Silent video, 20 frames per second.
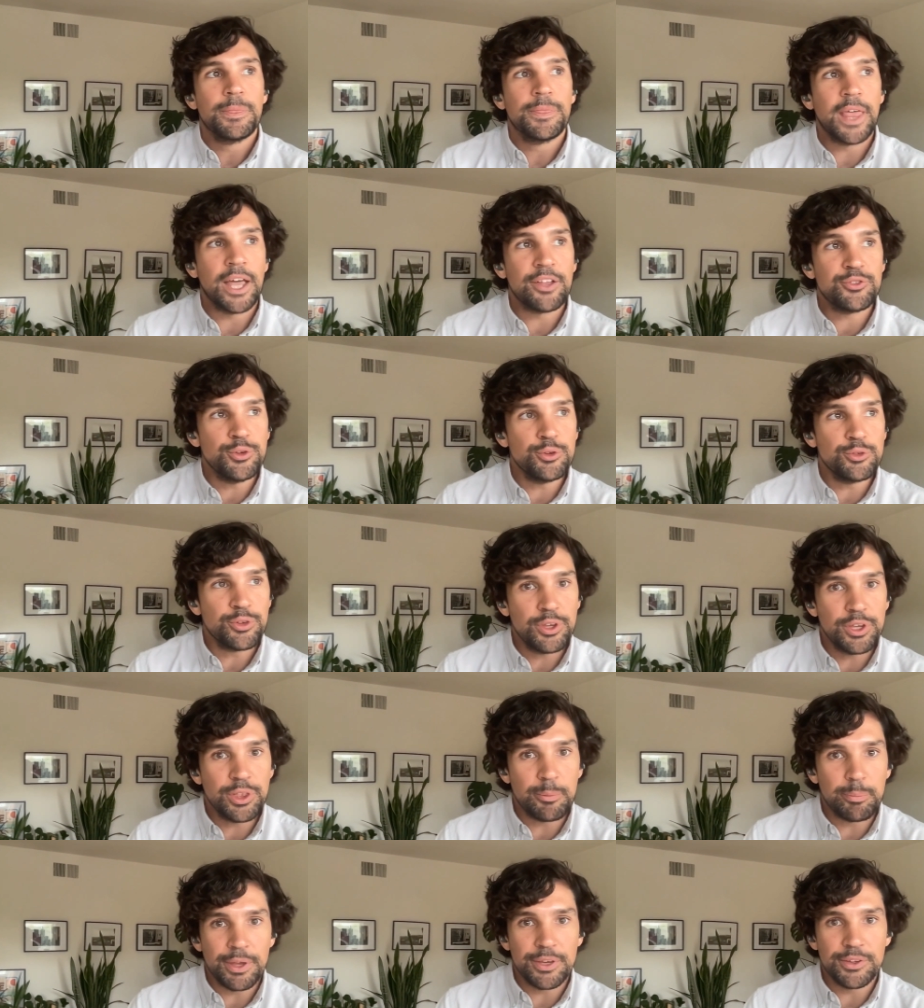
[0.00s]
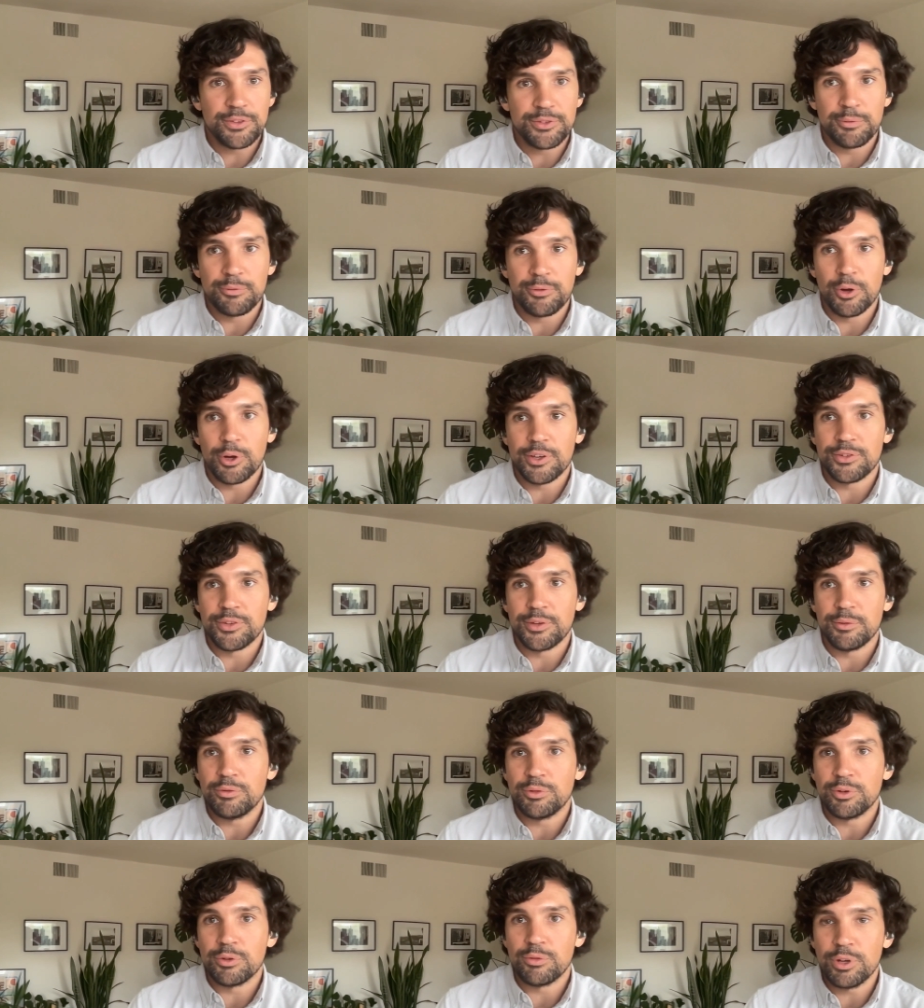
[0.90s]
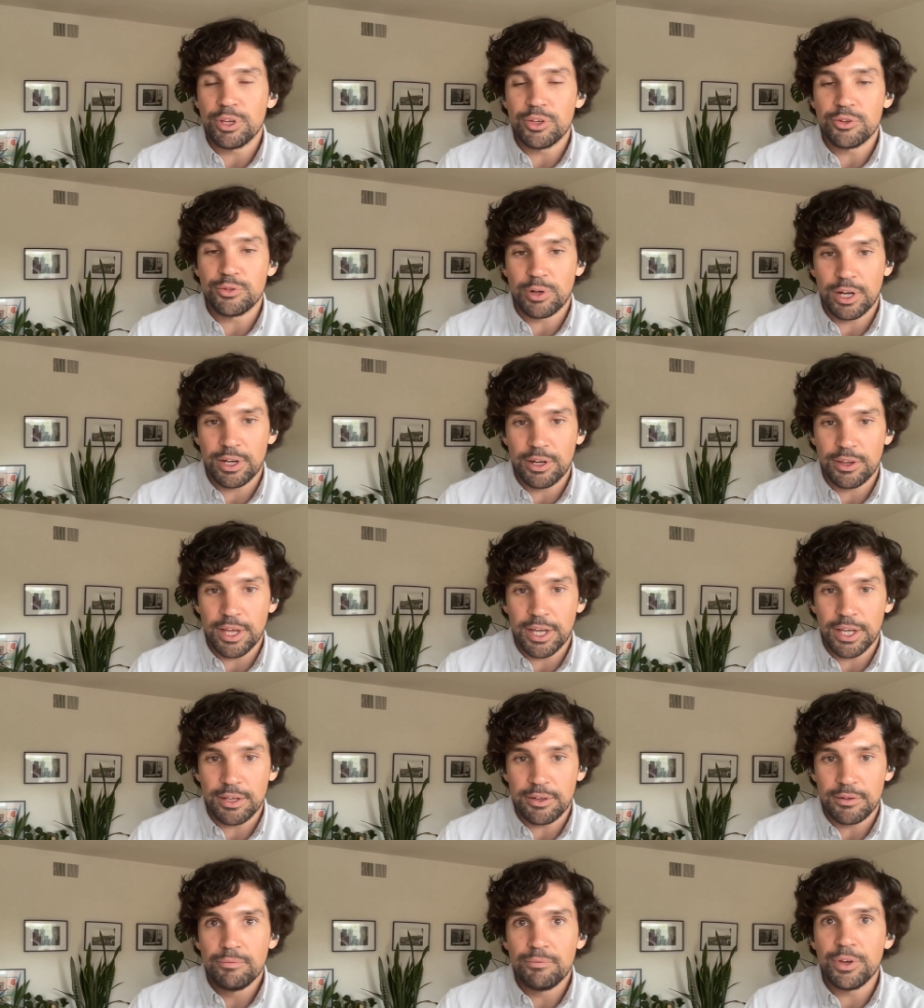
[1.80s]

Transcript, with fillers: that's usually the place to focus if you're really trying to like